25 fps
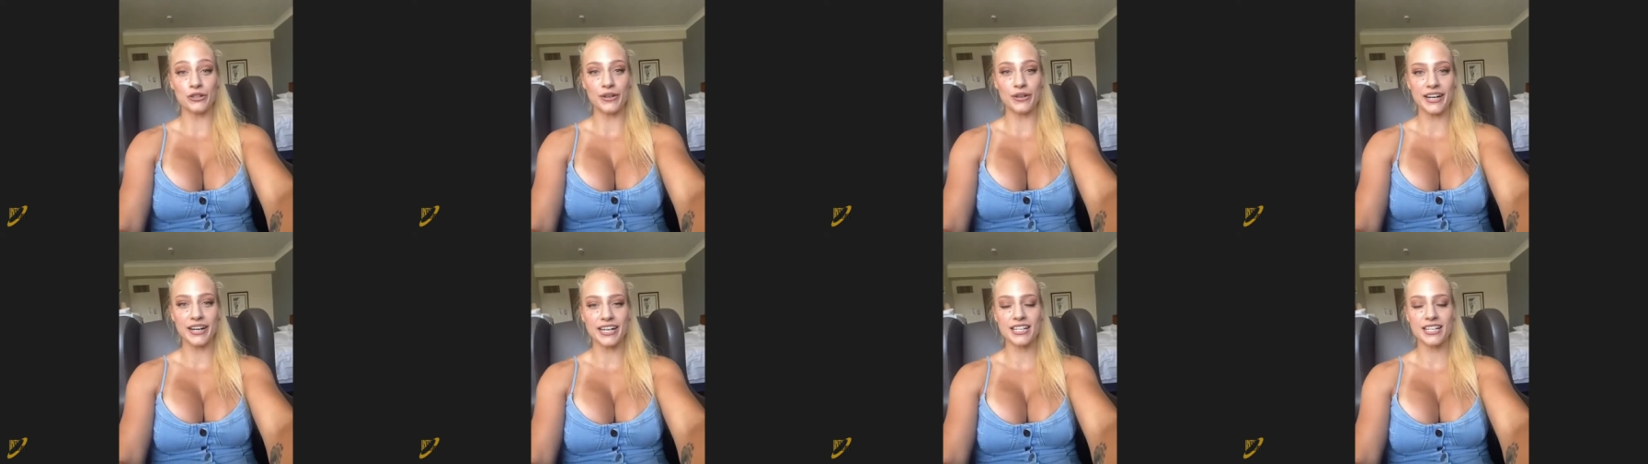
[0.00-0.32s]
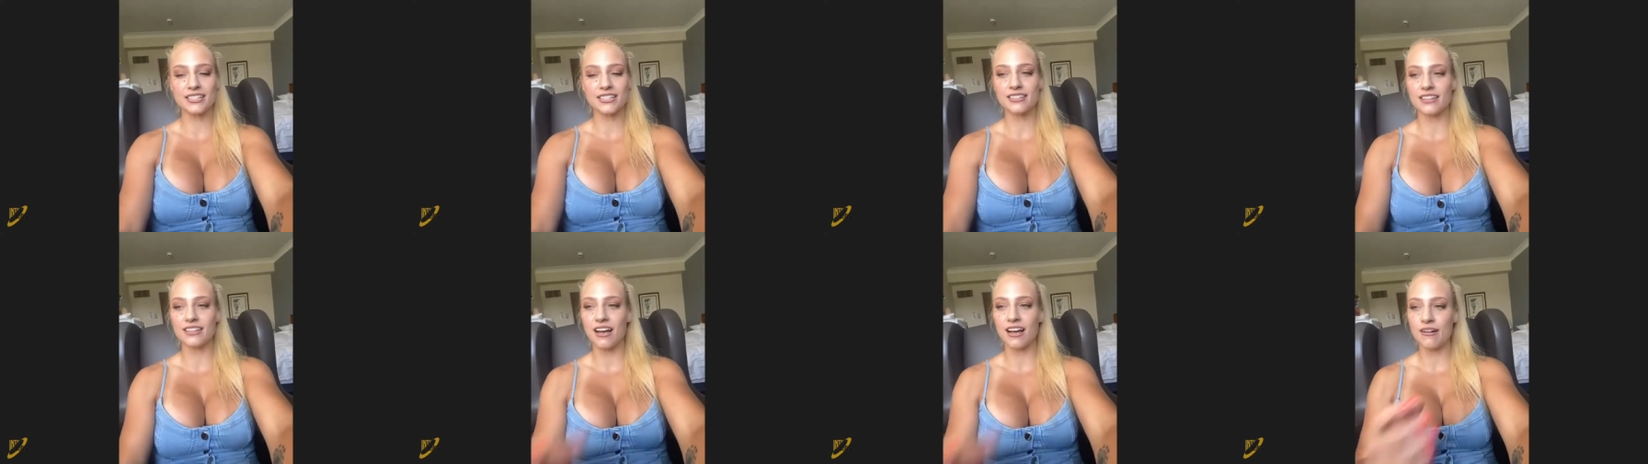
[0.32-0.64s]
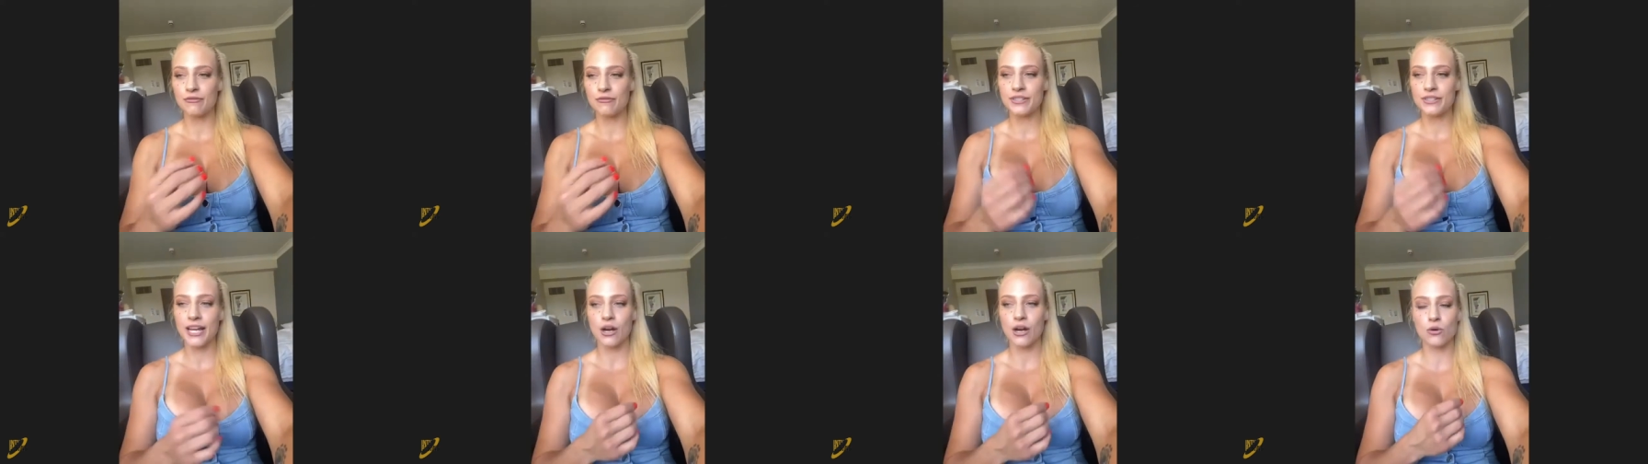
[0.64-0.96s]
And I just
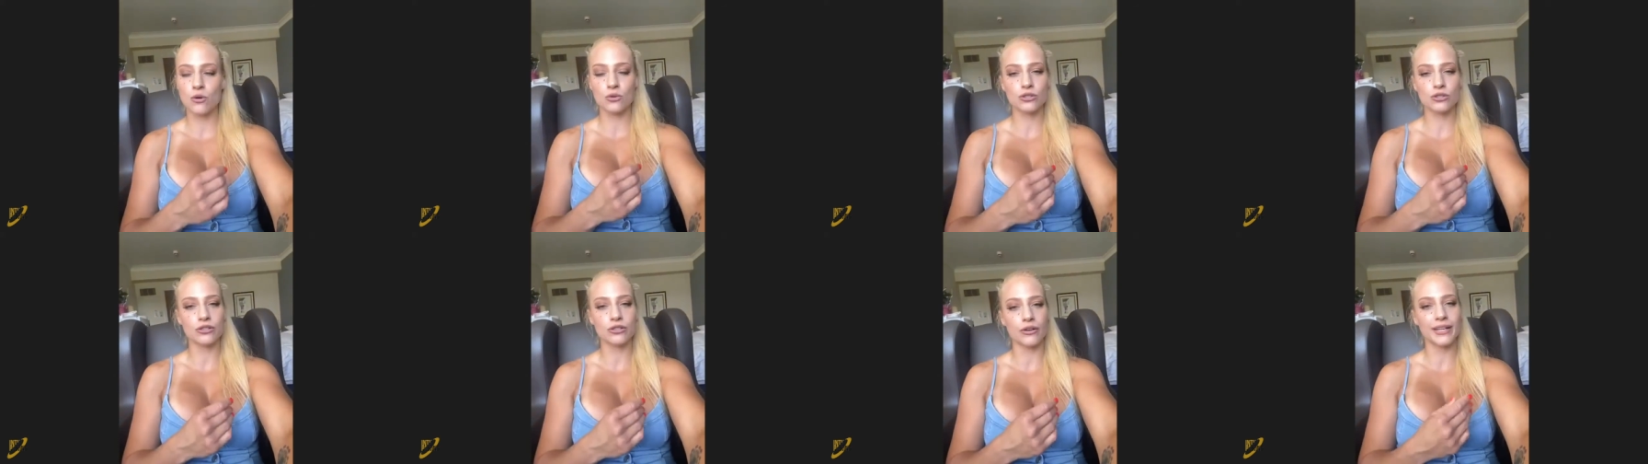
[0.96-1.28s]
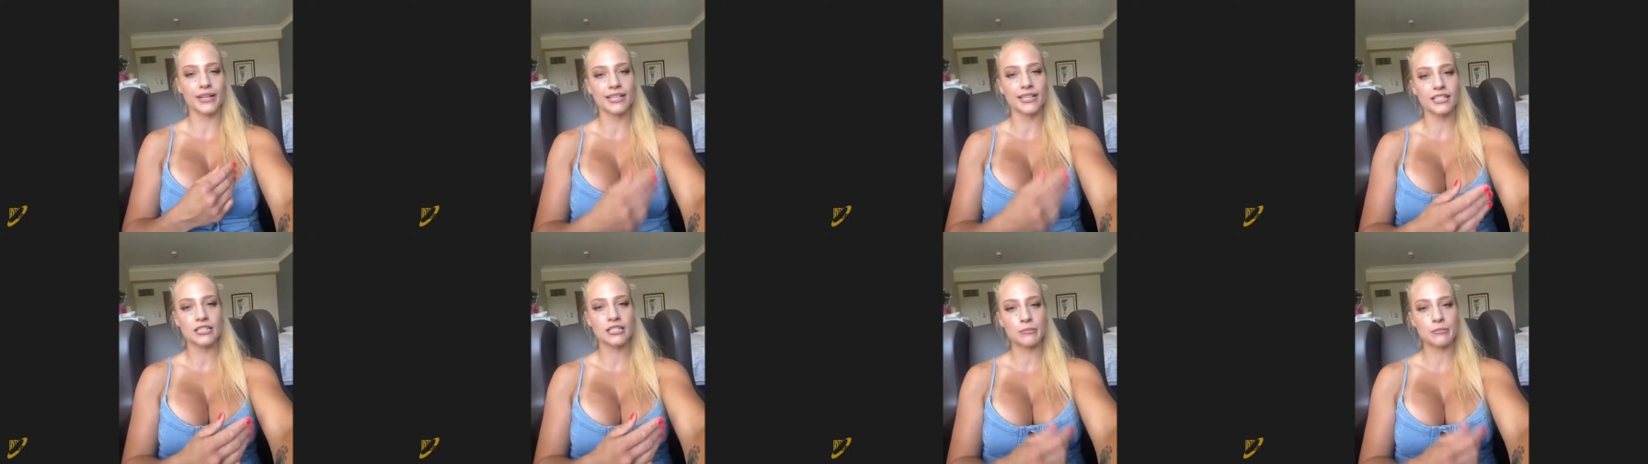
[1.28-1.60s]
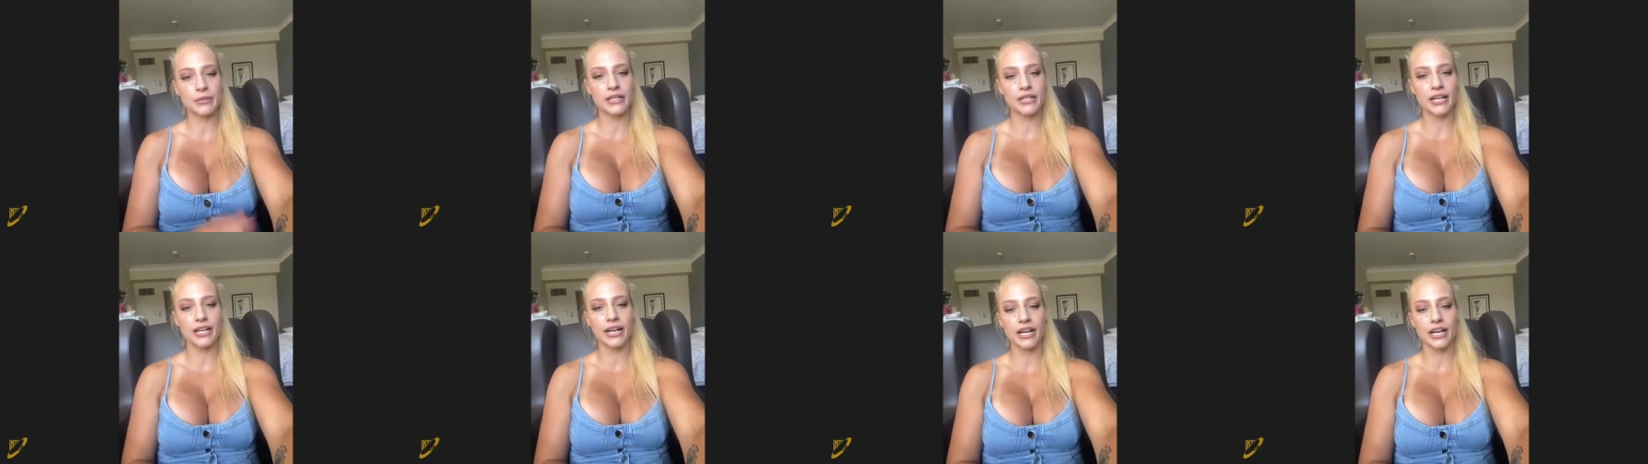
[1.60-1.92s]
loved how it was so
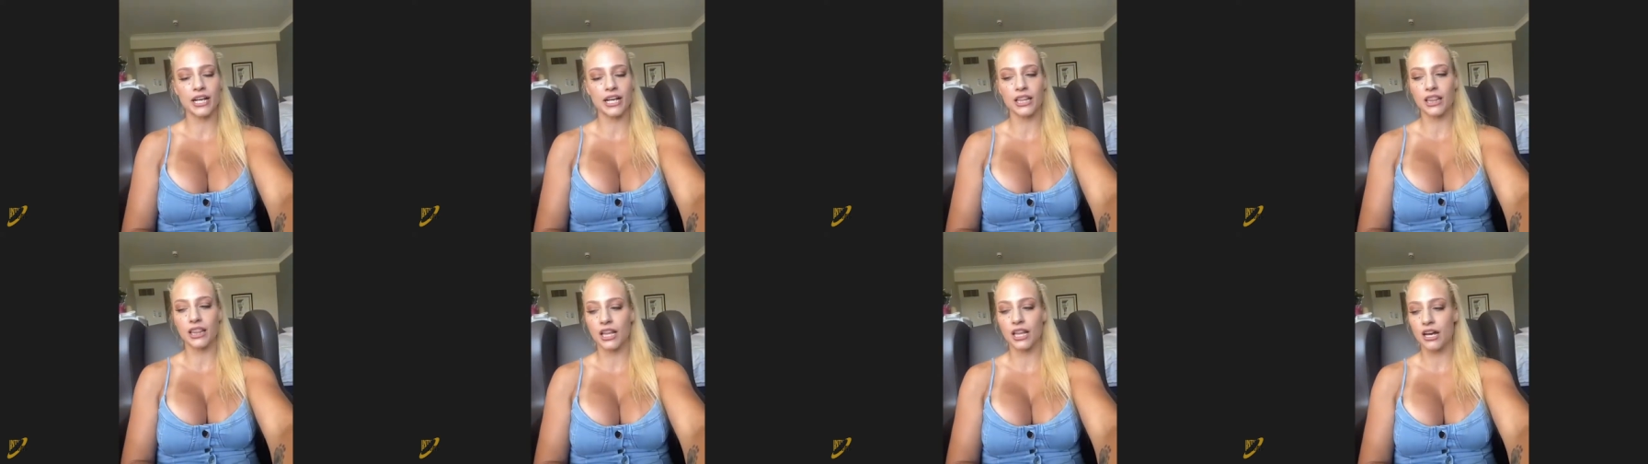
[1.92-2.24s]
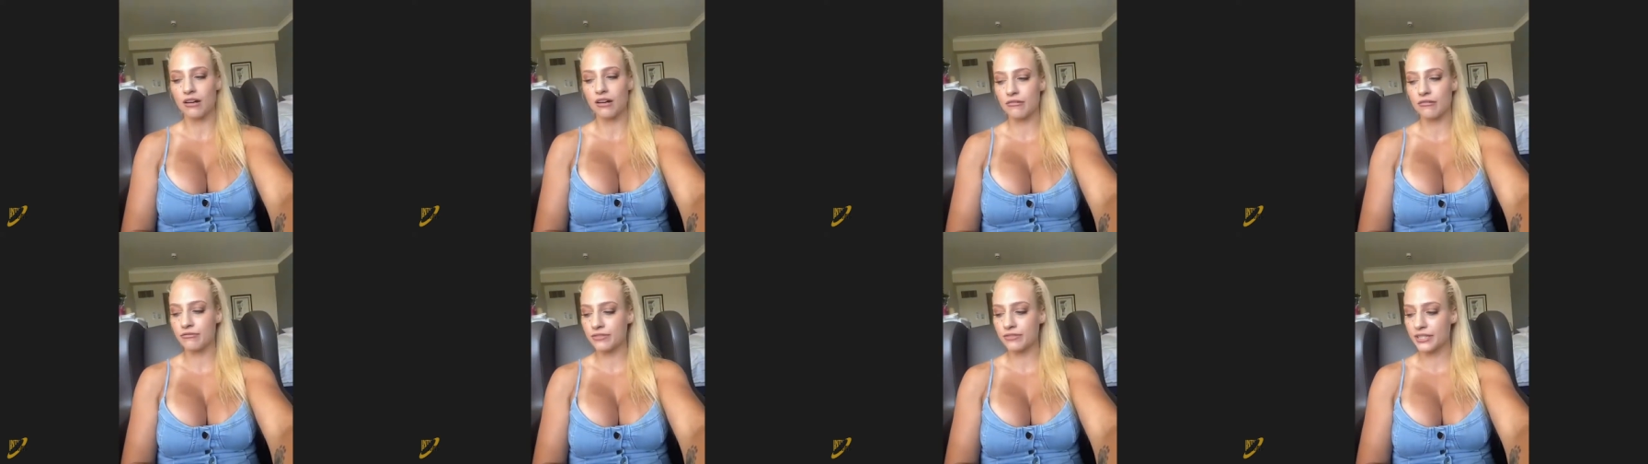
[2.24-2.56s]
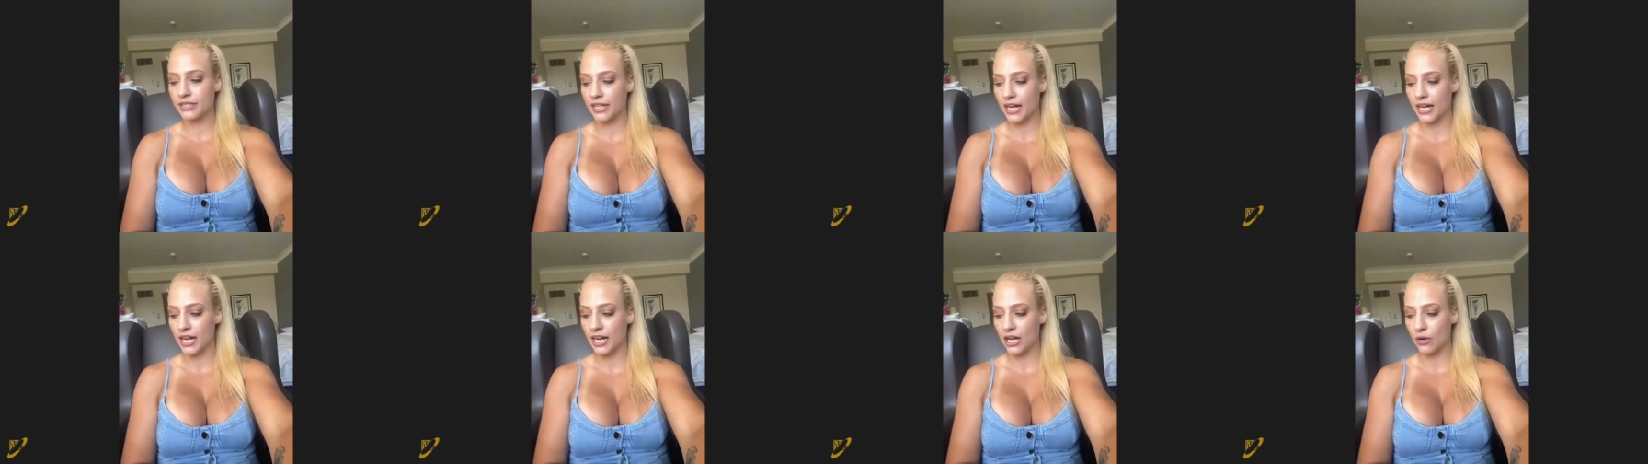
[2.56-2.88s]
intimate, and I loved
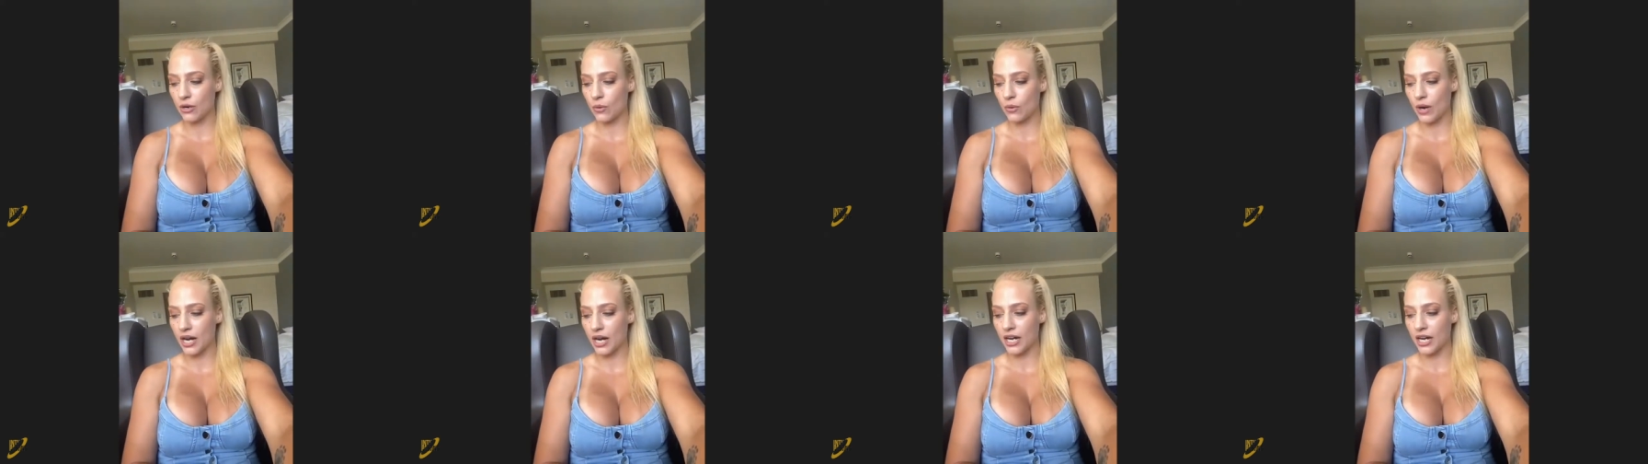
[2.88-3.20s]
how,